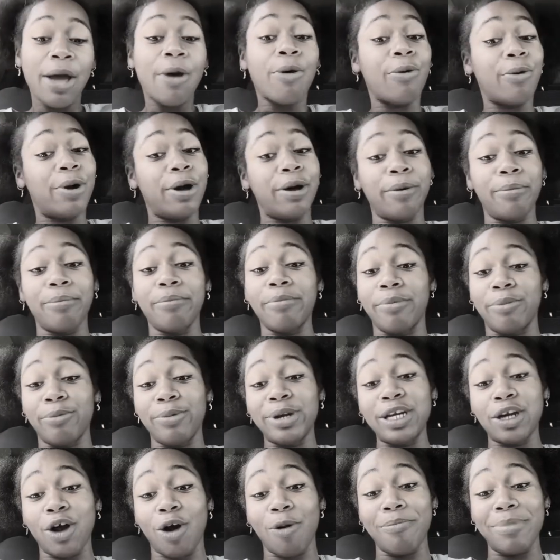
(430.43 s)
Well, we
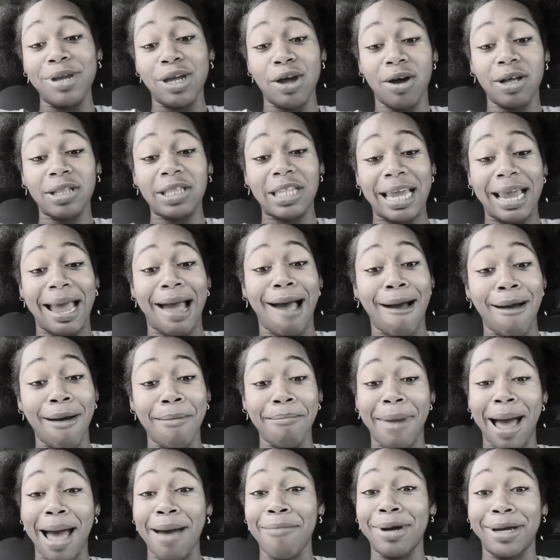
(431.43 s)
know Beyonce got her
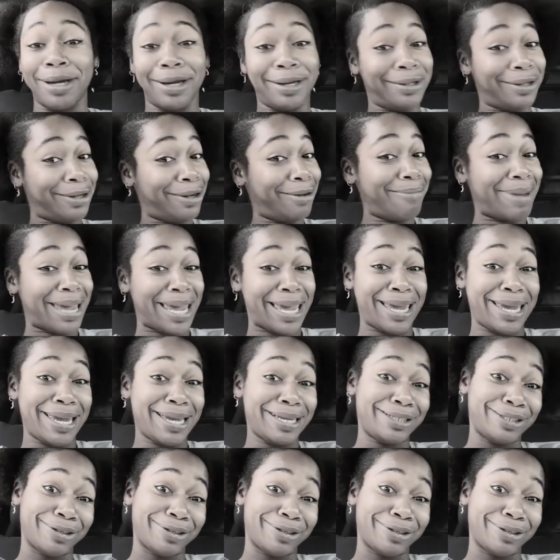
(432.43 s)
mama in her bag.